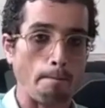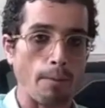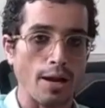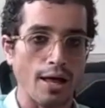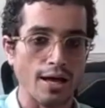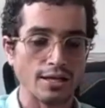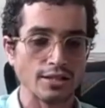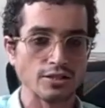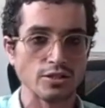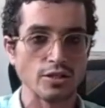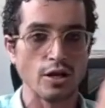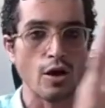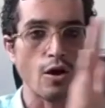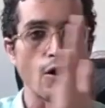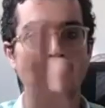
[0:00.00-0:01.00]
plus
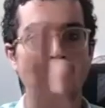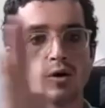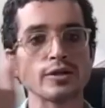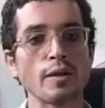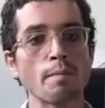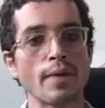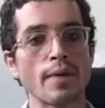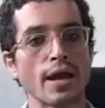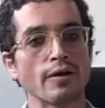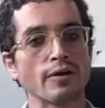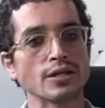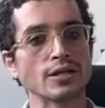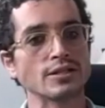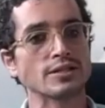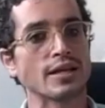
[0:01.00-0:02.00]
all the
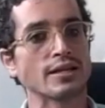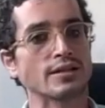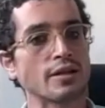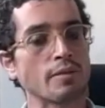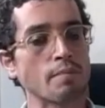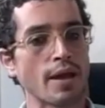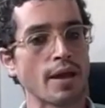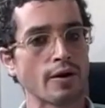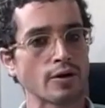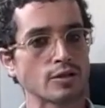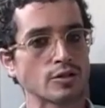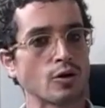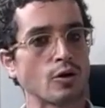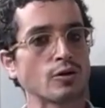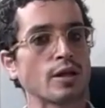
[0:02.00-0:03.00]
merits and
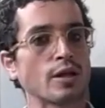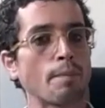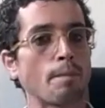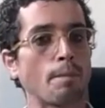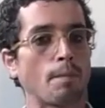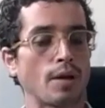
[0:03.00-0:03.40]
demerits, all the